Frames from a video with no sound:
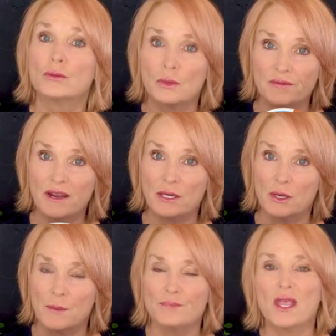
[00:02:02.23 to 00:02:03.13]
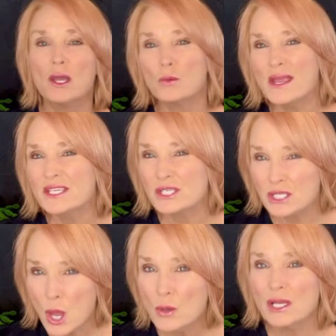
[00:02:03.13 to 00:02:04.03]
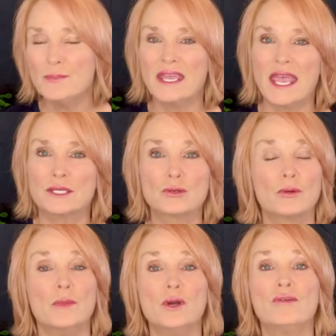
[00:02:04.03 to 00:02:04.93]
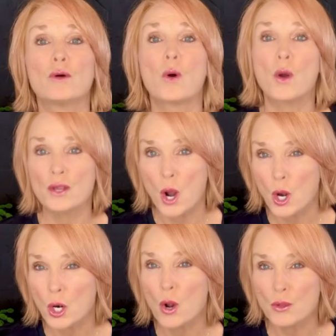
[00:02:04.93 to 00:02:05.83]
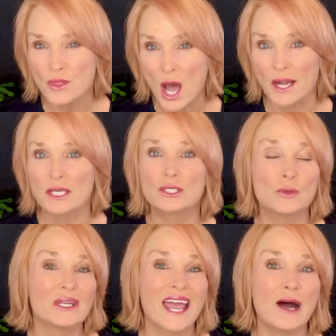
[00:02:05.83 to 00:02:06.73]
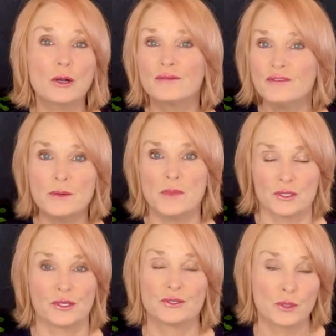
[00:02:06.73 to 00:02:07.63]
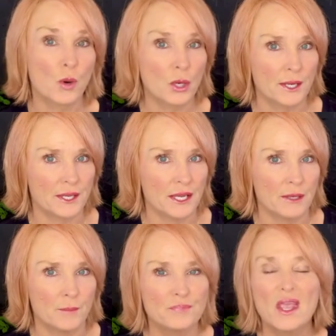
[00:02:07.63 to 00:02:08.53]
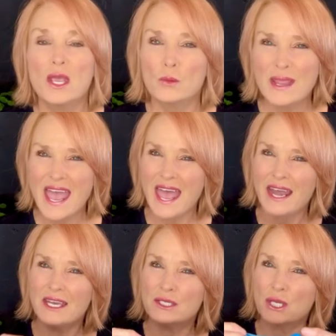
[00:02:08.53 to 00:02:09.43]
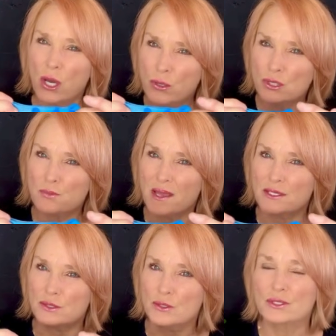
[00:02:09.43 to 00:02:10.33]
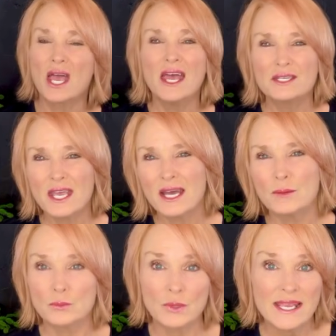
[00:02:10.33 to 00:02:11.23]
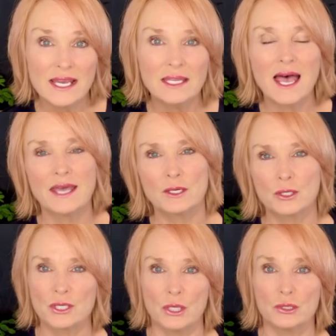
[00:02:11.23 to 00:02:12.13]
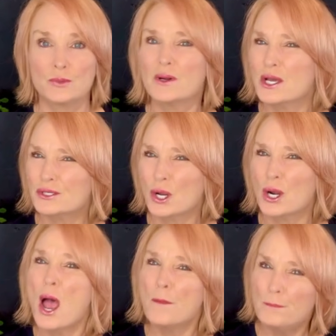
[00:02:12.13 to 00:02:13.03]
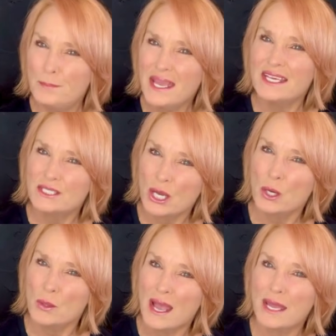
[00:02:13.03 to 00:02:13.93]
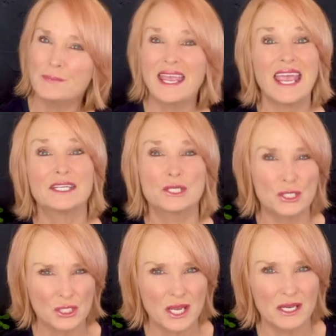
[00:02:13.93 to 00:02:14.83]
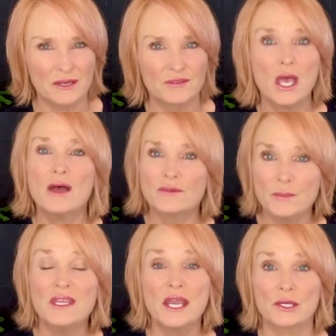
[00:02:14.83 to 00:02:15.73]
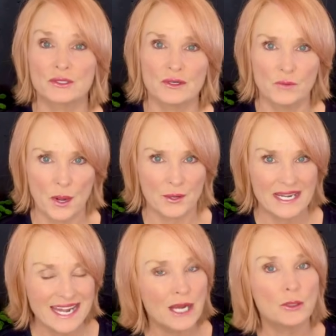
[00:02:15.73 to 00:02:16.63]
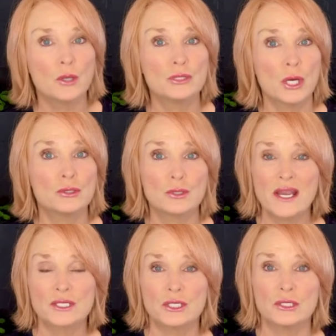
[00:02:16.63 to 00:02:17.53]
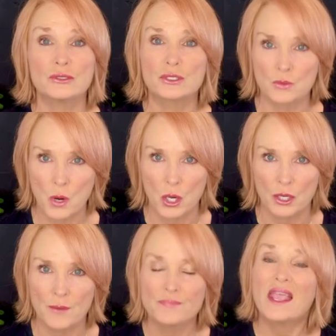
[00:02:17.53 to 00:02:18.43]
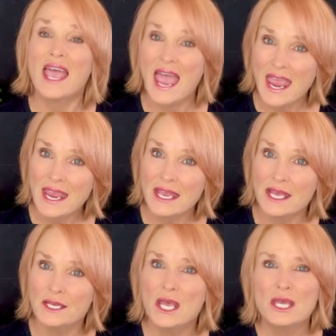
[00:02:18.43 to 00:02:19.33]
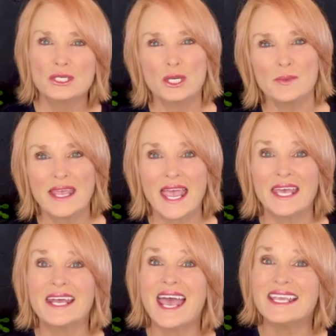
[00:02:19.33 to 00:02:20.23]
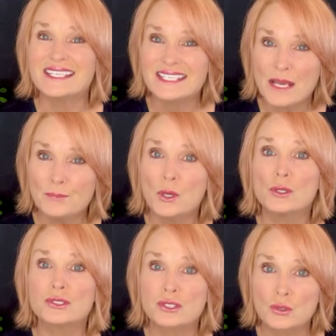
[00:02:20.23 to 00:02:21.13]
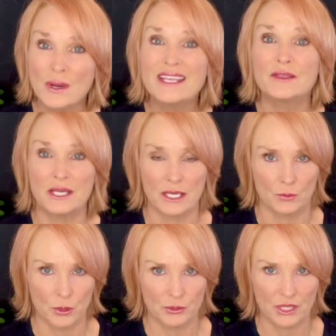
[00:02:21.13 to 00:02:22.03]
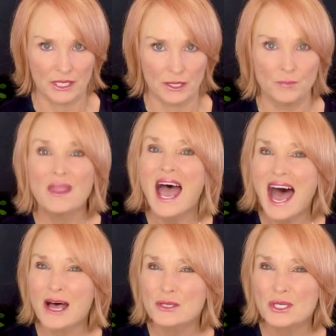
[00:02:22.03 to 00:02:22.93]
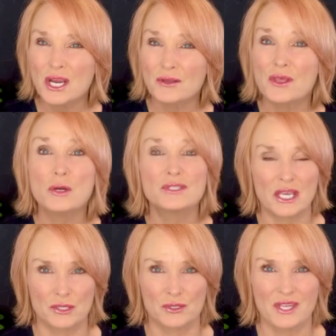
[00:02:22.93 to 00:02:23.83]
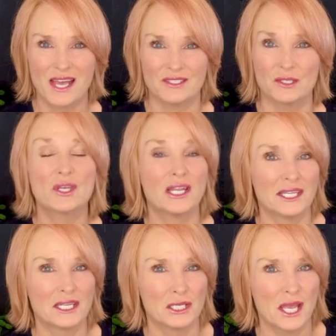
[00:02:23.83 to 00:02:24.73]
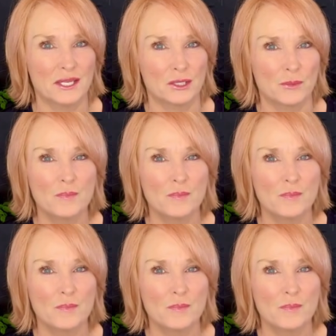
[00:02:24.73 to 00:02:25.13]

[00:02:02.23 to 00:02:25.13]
Rivera. We slowly began to remove her orthotics to allow her foot muscles to work again. We added toe spacers to help realign her toes because her big toe had began to shift from years of wearing narrow-toe dress shoes to work. And she began a simple strengthening routine. I'll share those exercises a little later.